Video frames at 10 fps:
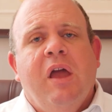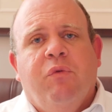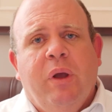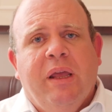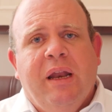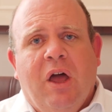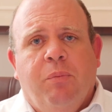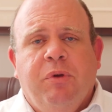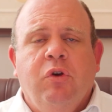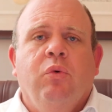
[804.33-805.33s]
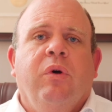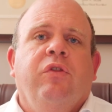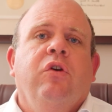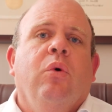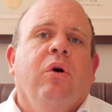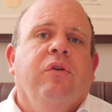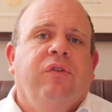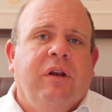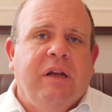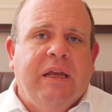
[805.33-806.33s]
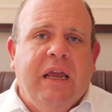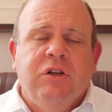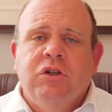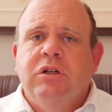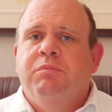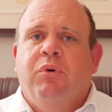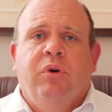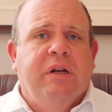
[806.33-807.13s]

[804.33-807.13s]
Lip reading: If we can help you with your syndication,